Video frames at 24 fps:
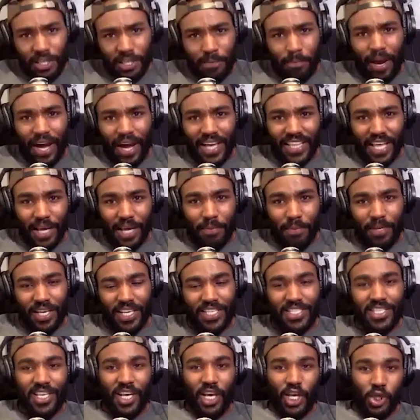friends- by that
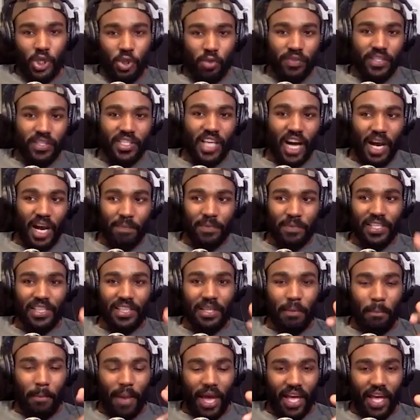because you've adopted
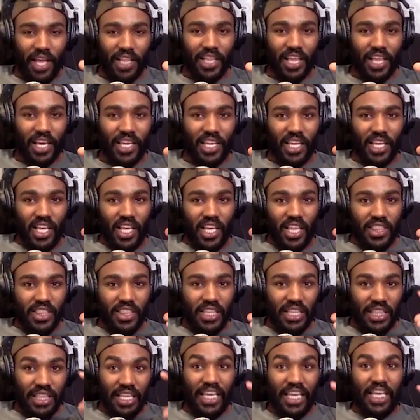the ma- like
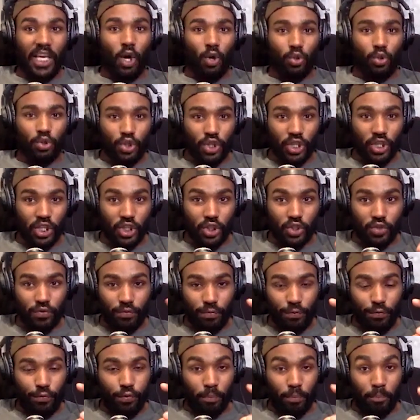the lingo to the
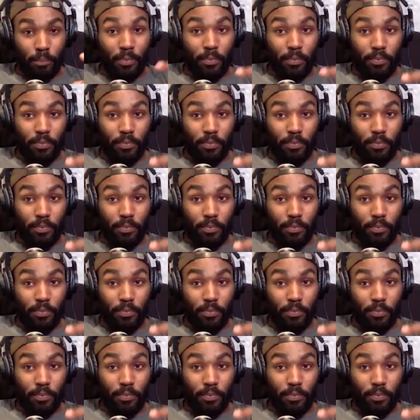f-